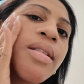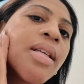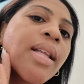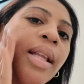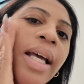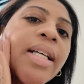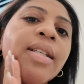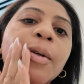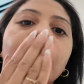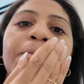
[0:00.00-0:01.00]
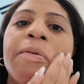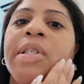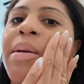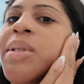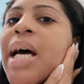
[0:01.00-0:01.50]
to the laser
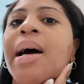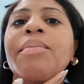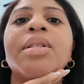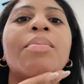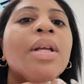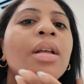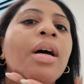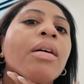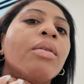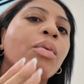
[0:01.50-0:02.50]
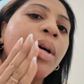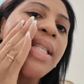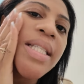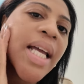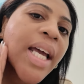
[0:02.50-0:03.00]
sometimes depending on what
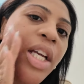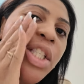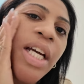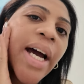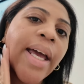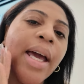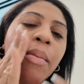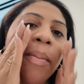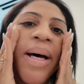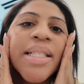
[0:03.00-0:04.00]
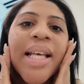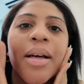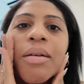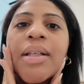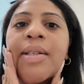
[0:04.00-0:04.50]
stage I am in my
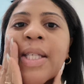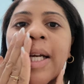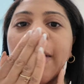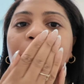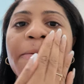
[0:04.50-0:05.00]
cycle and stuff